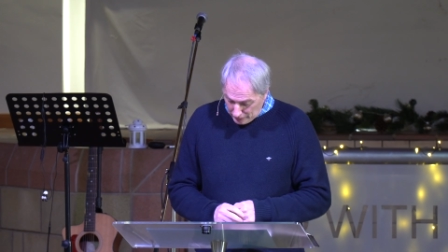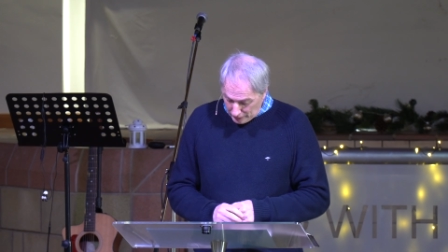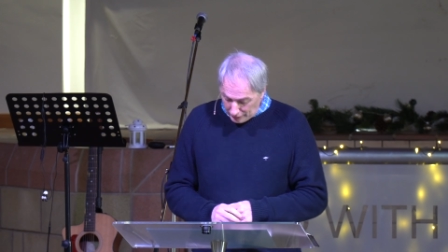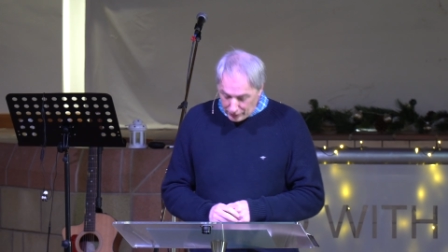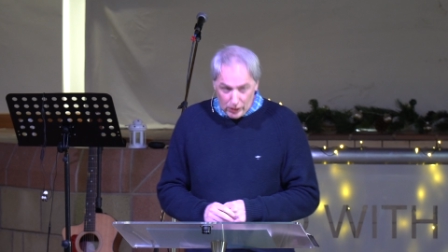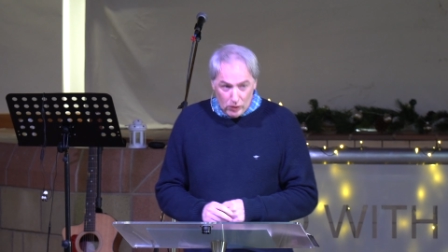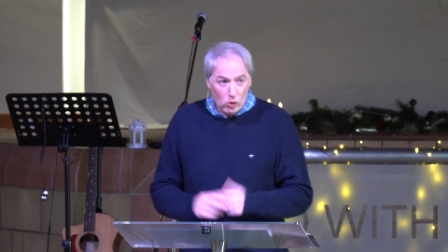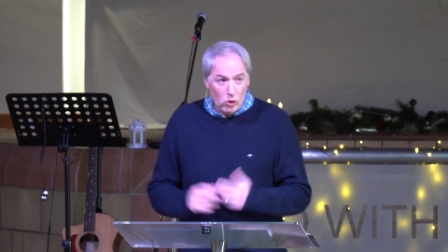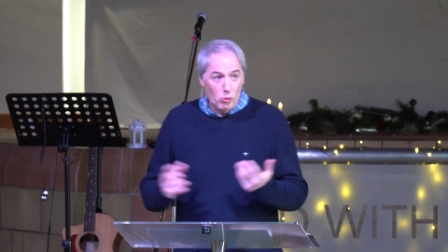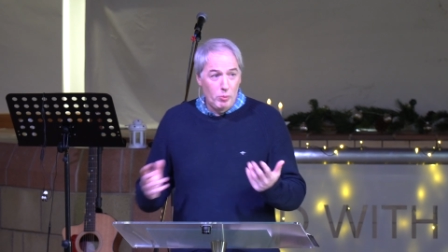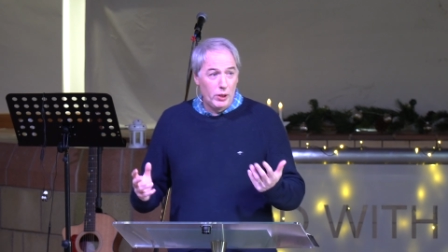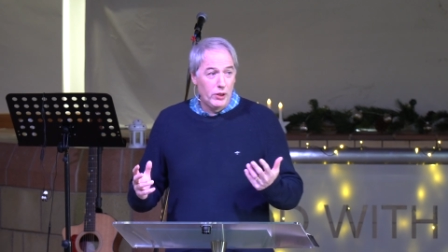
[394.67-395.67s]
I think all
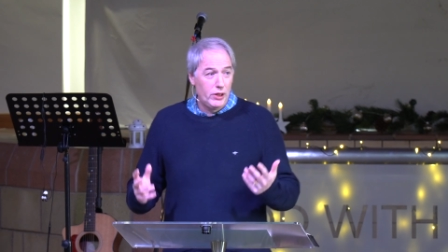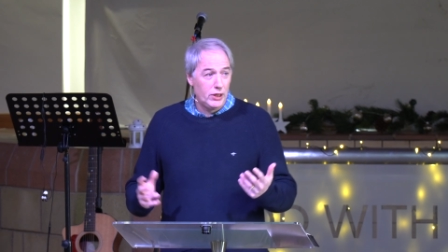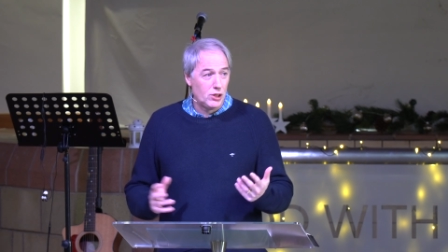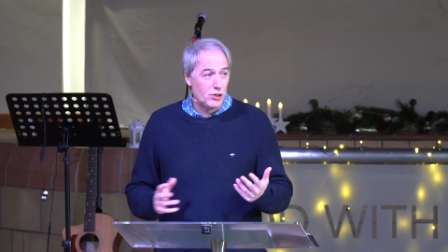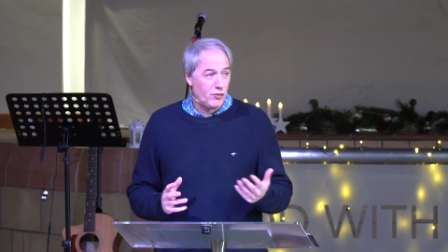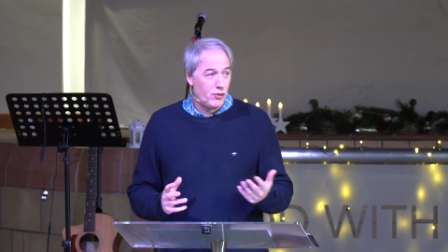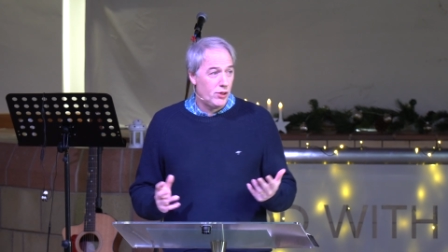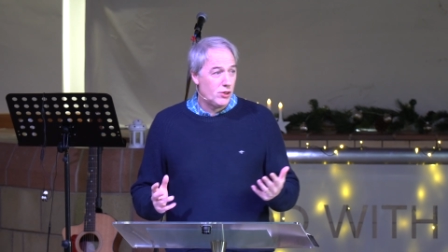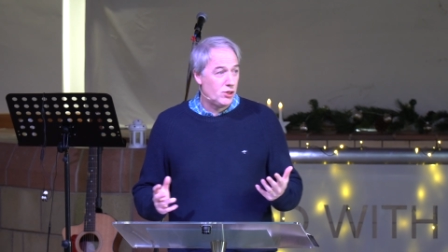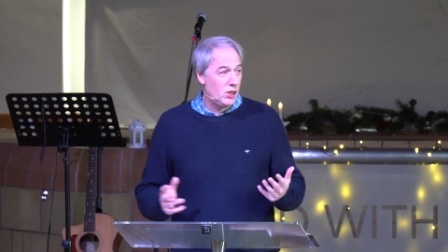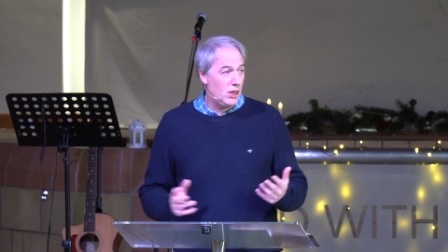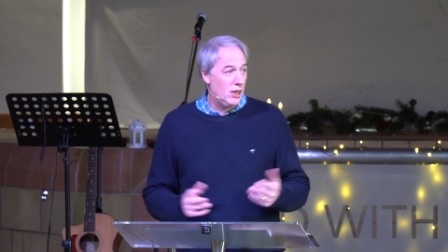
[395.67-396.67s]
buildings, is fair to
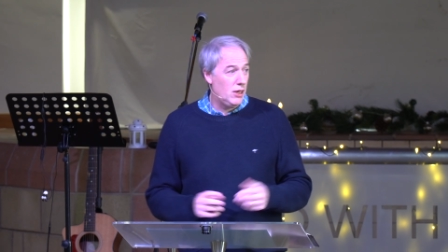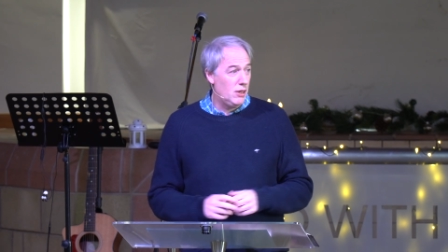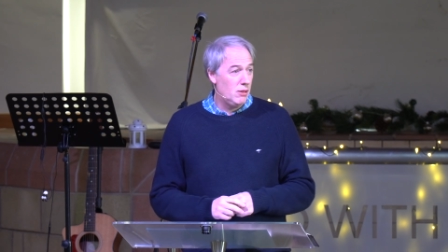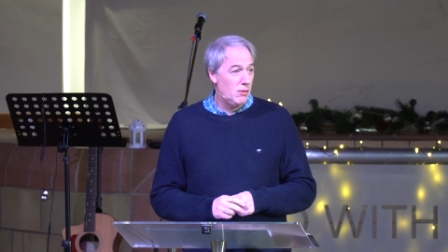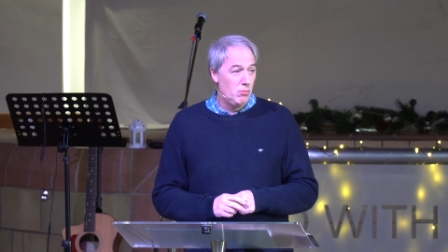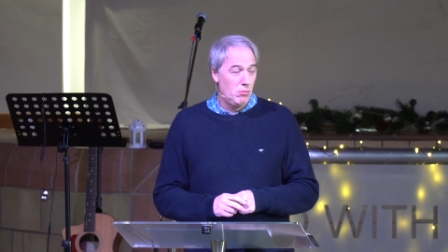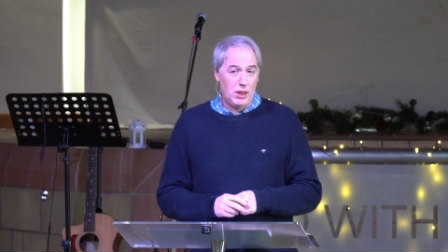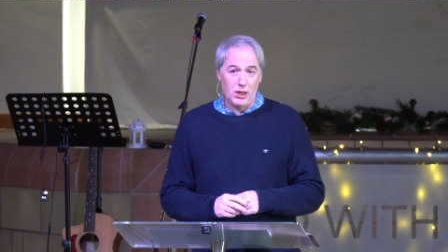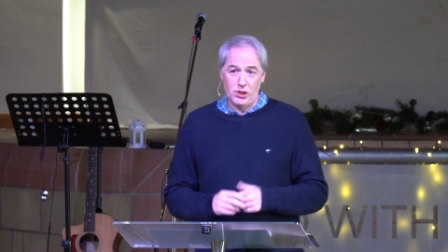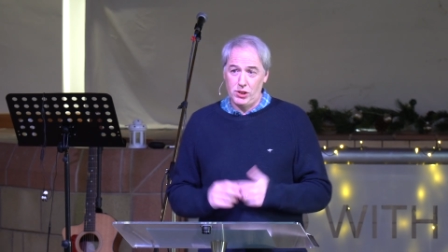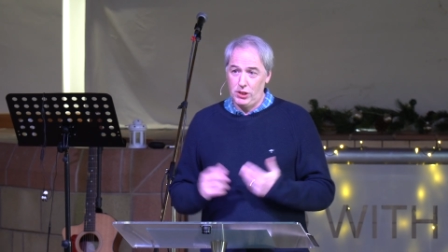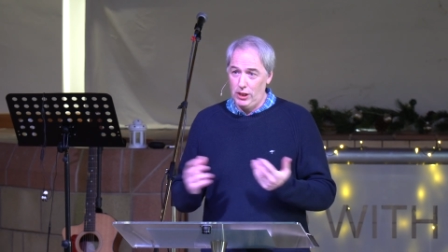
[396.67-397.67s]
say, make a
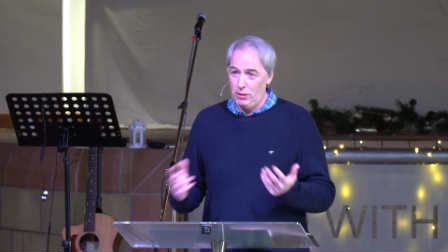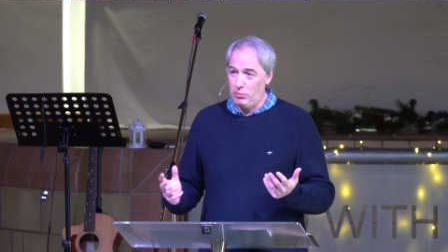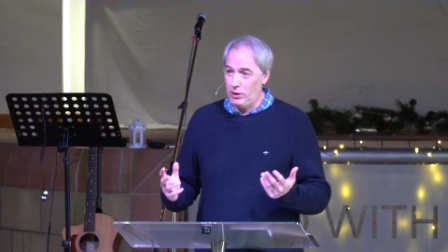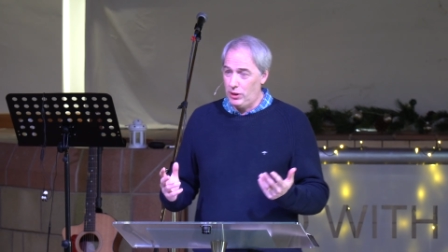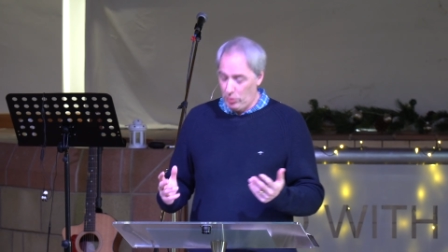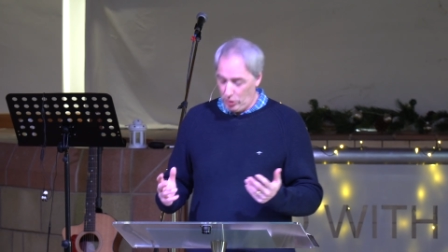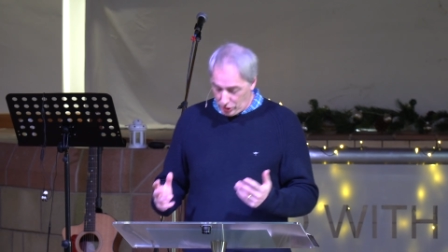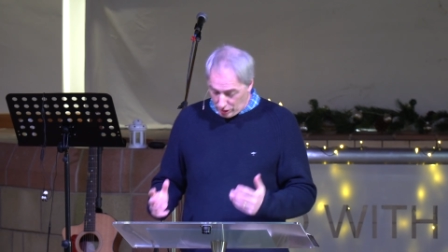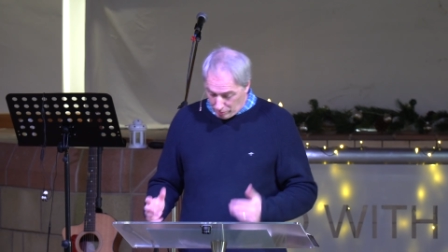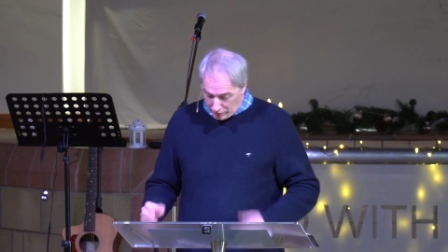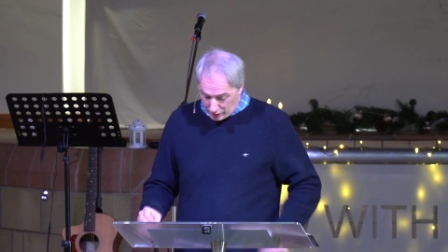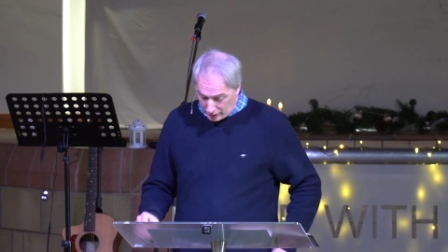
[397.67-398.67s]
statement about
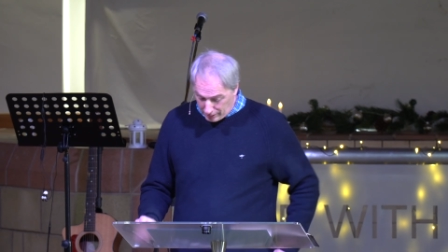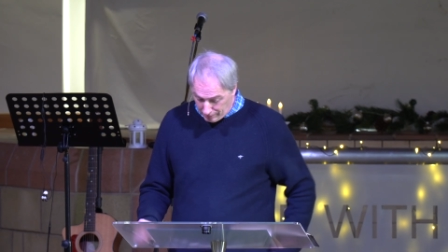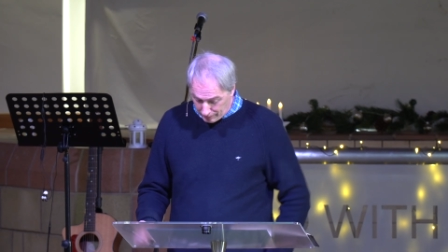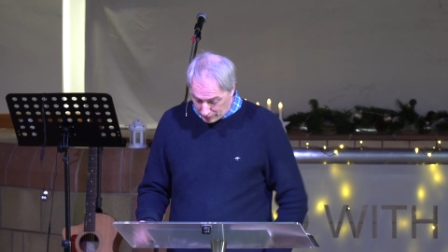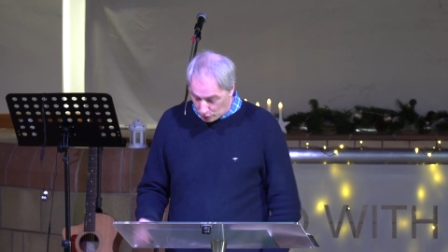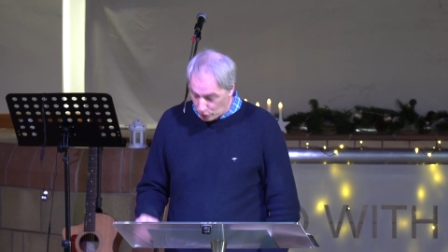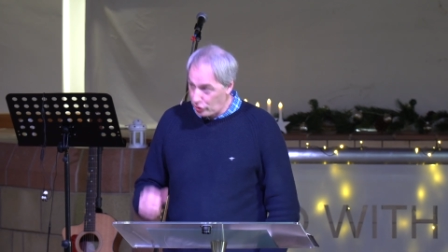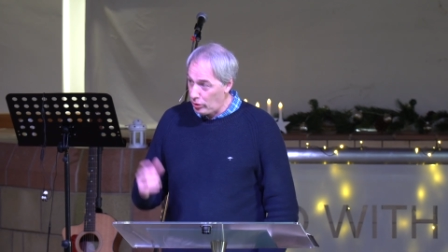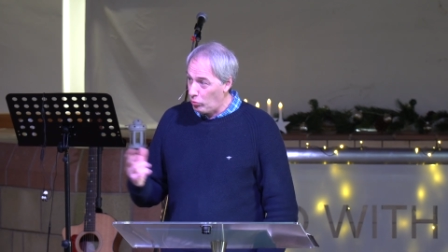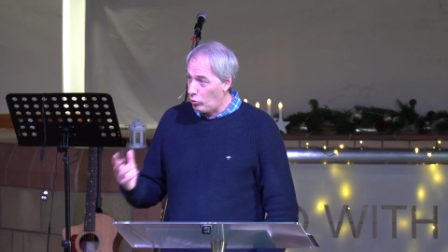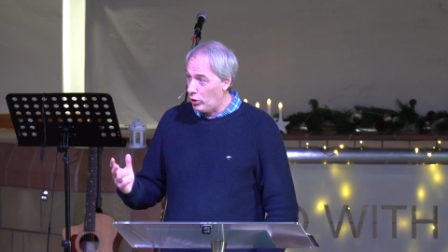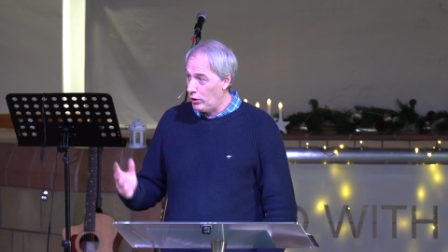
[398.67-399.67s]
something or
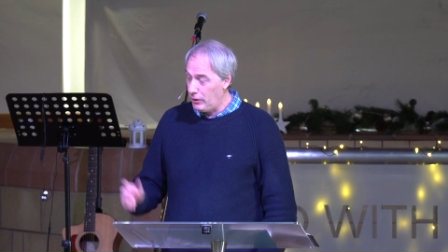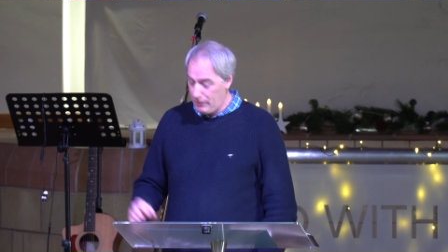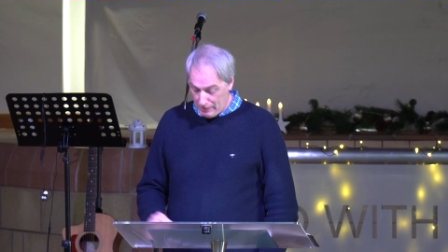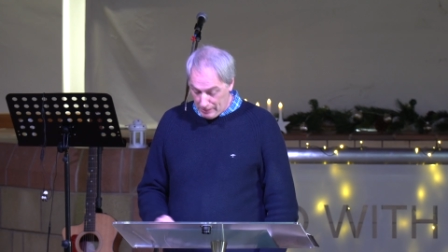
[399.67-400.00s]
someone.